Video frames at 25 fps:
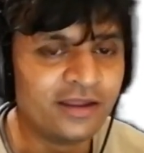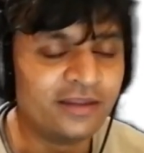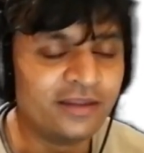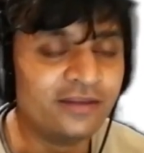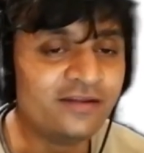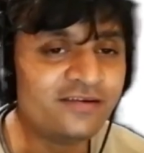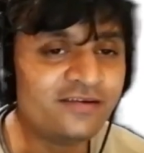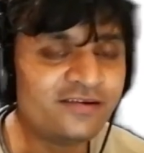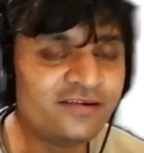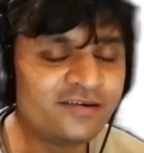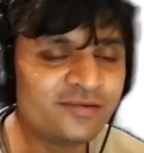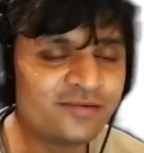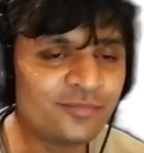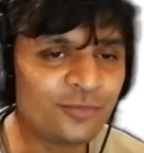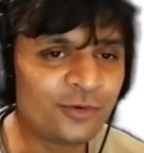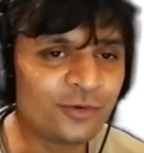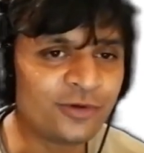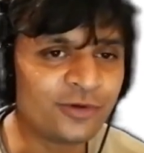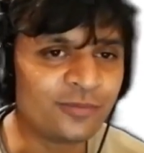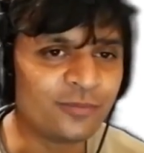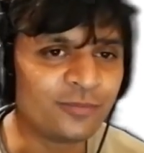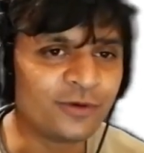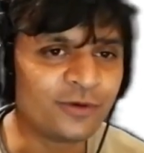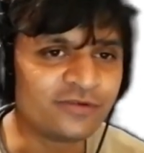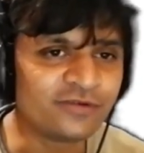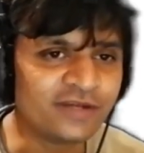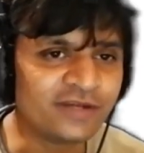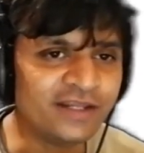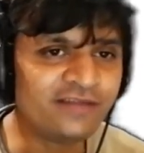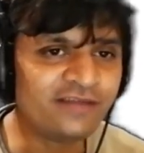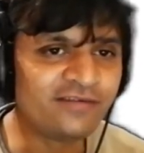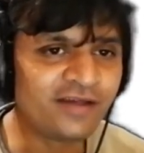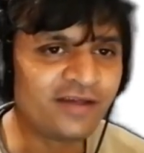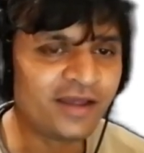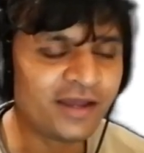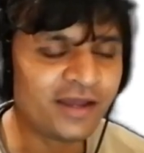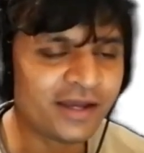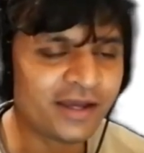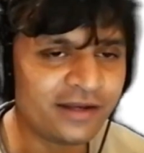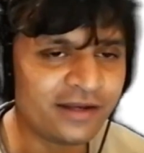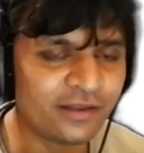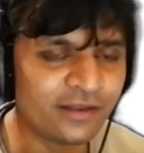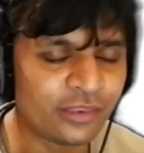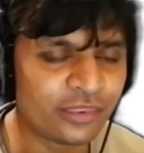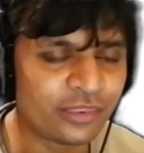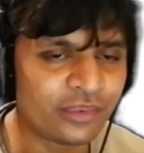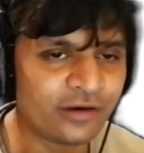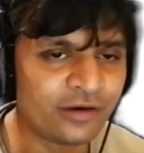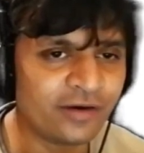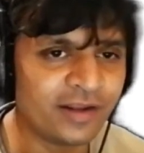And this is important because let's say I had
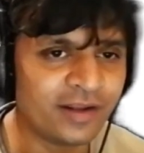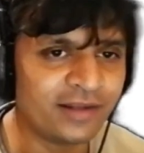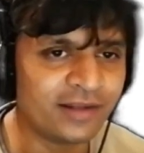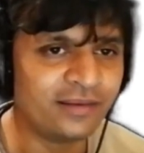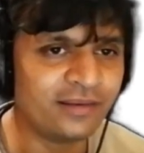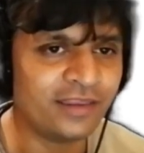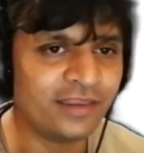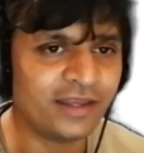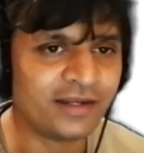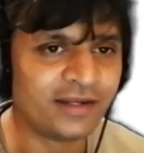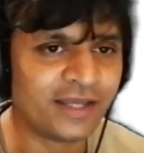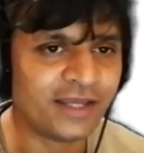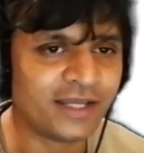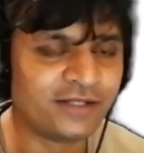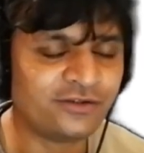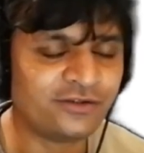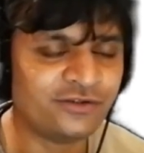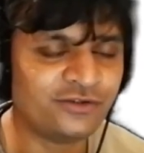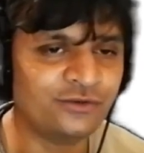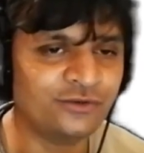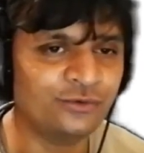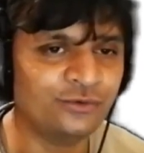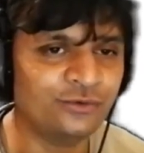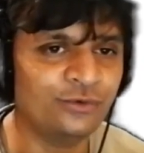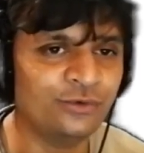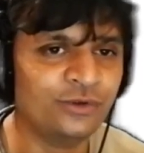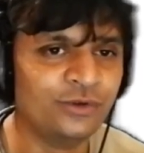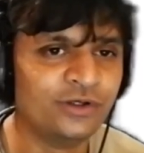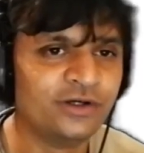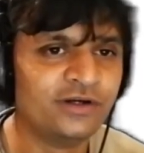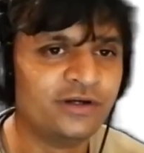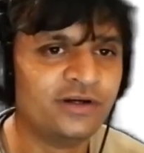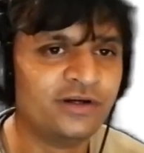a thread that had to